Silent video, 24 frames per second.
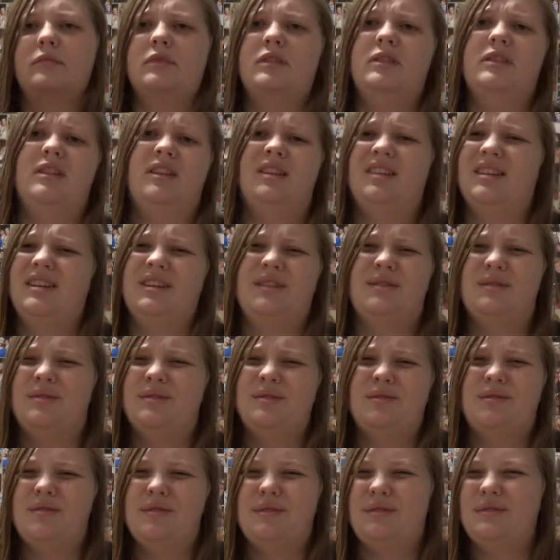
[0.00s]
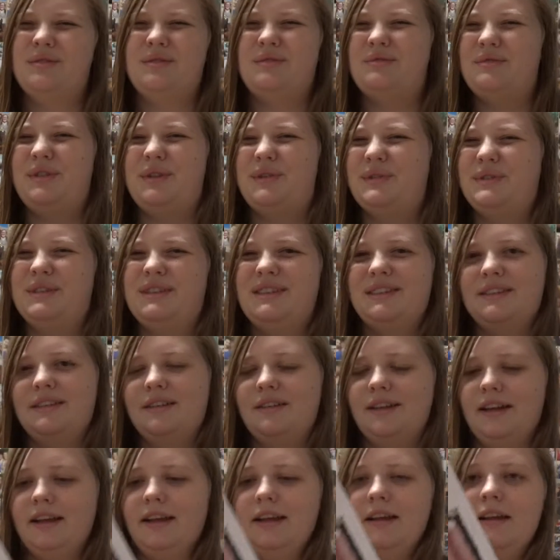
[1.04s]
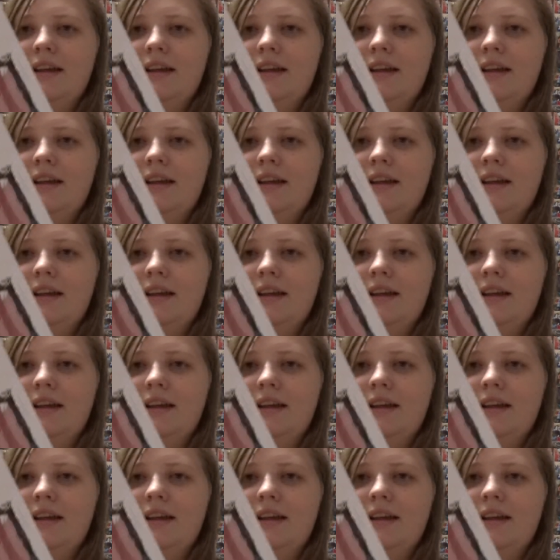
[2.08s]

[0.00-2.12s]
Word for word: Not the Court of Thorns and Roses, sorry.